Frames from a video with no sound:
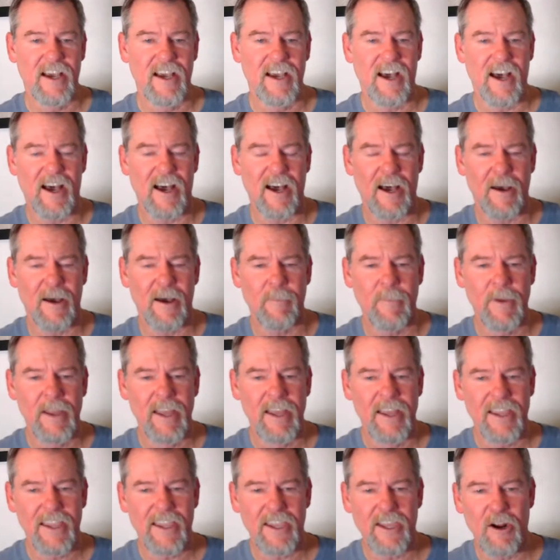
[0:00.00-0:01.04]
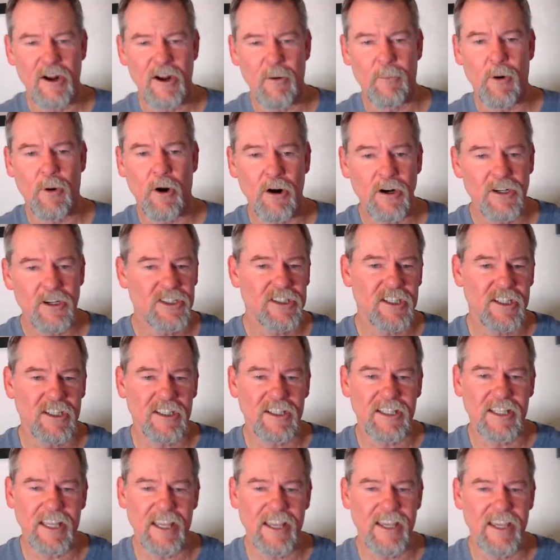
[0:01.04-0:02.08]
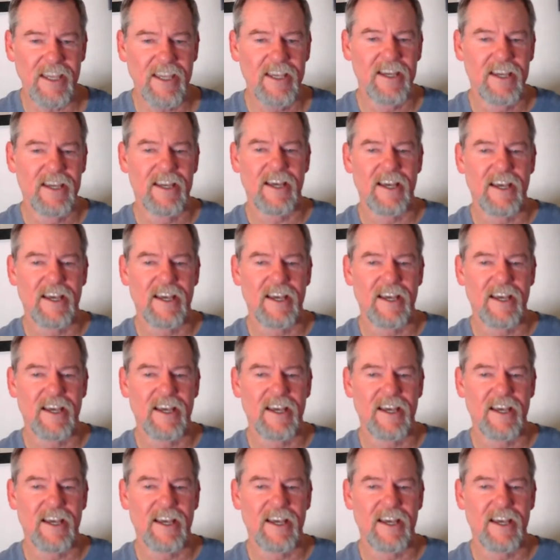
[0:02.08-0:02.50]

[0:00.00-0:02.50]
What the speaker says: You know, personally,